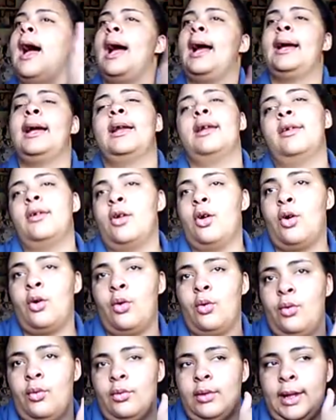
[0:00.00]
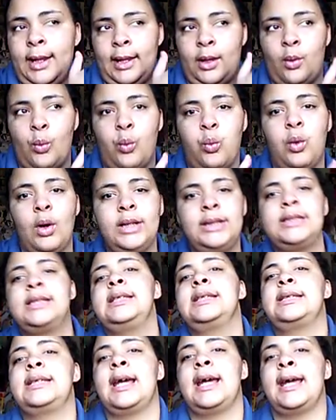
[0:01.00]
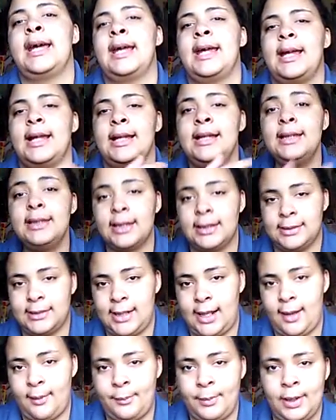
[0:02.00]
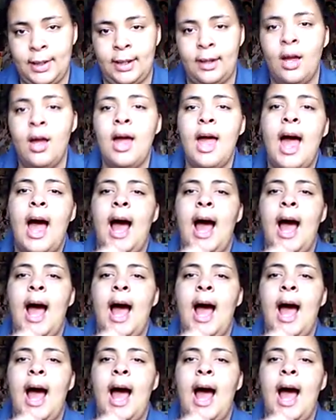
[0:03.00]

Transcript: I gotta know like what to say in the topic,